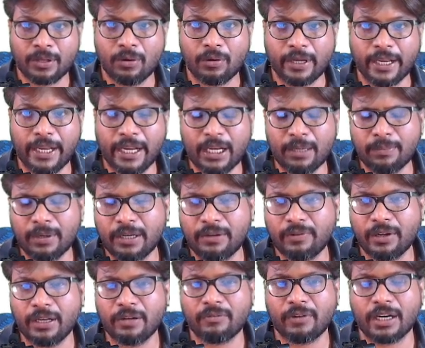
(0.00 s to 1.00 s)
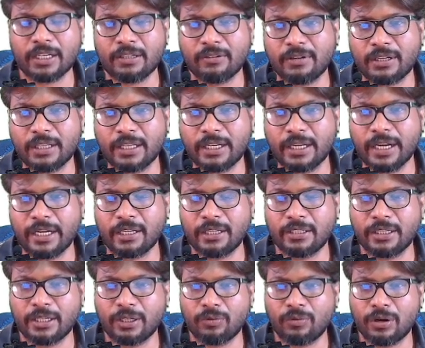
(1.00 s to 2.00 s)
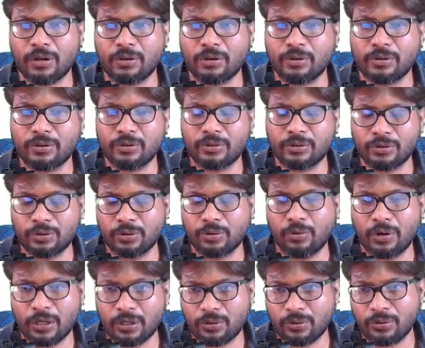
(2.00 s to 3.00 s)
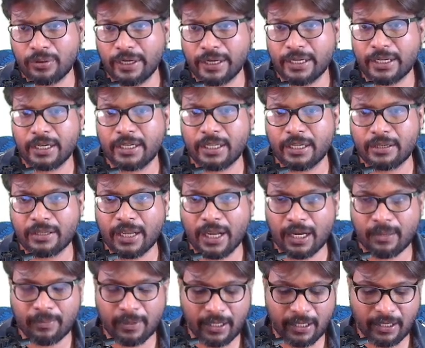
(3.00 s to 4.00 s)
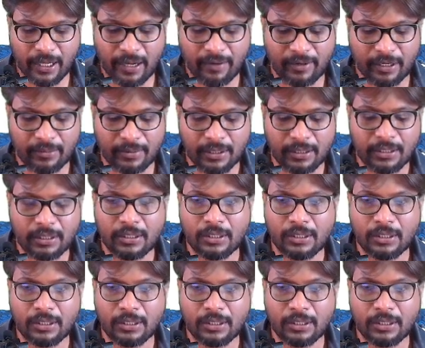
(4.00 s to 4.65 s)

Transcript: Okay, in between whatever the data that you want to iterate, that can be available.